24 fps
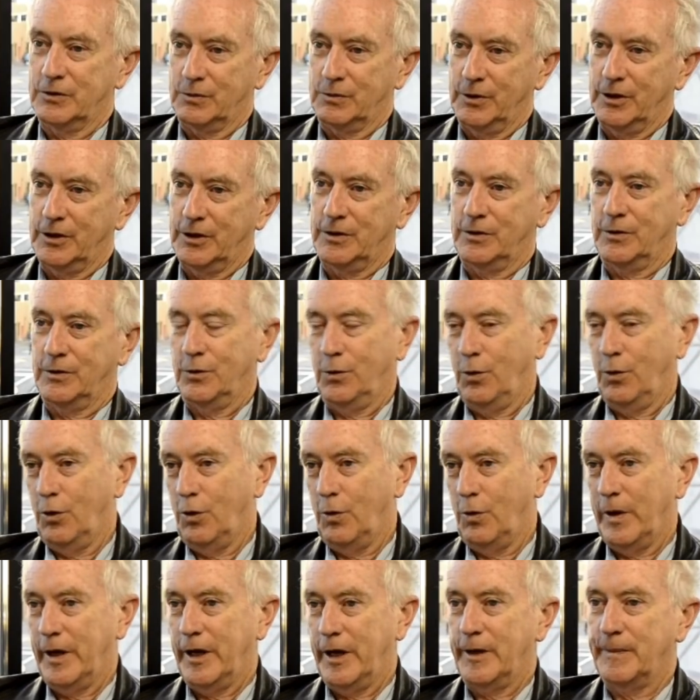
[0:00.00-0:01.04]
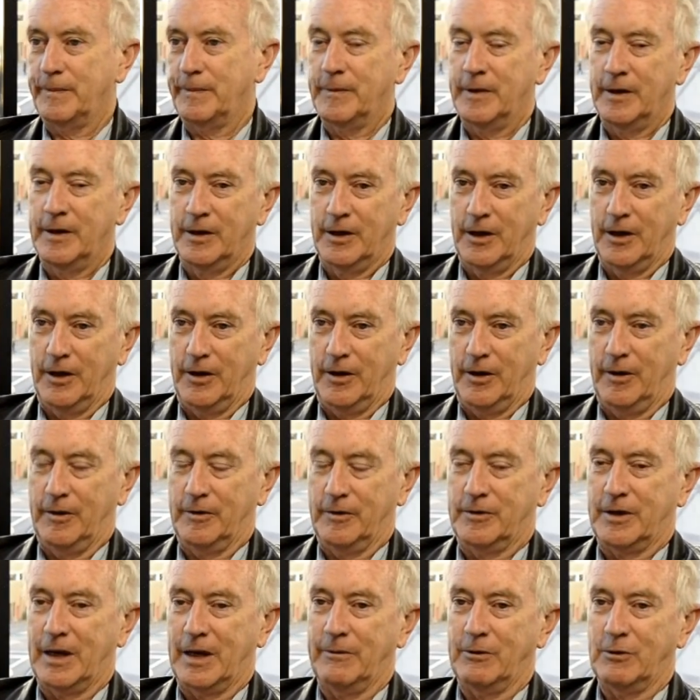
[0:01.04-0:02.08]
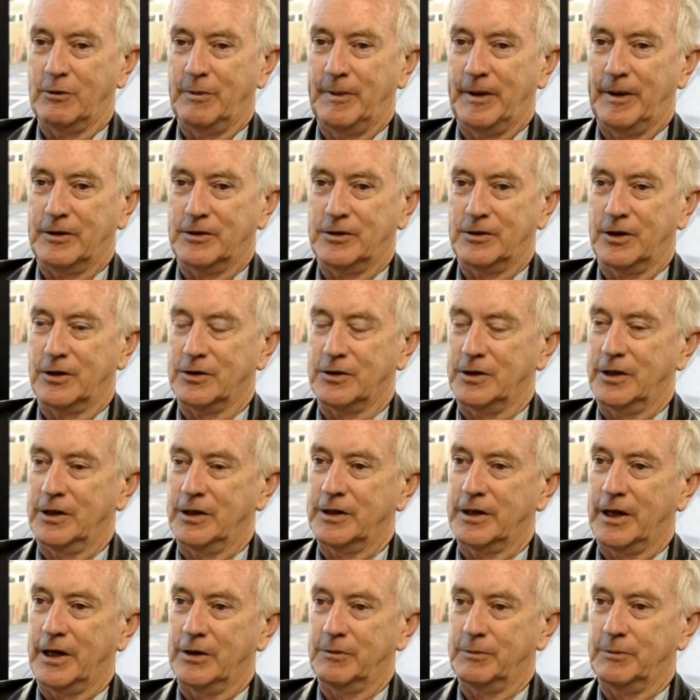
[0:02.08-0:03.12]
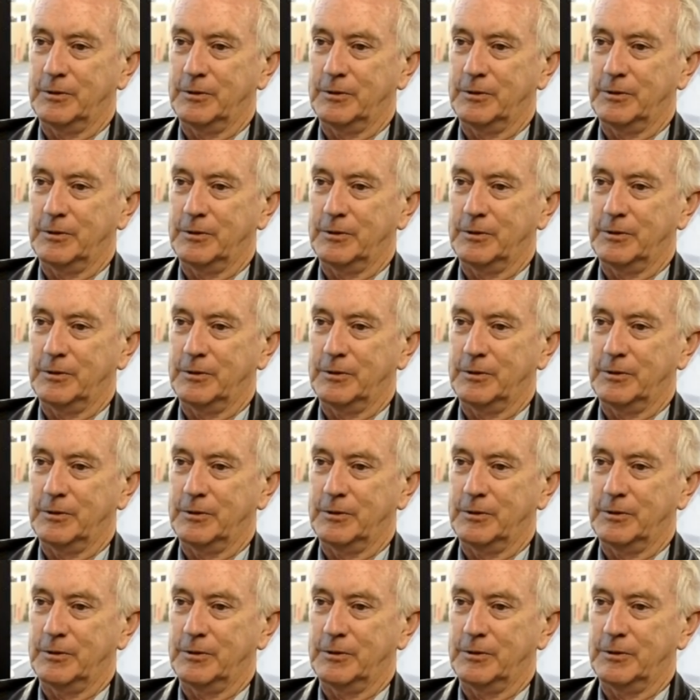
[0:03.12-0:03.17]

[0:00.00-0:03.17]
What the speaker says: Sweden, Norway. It came to about 16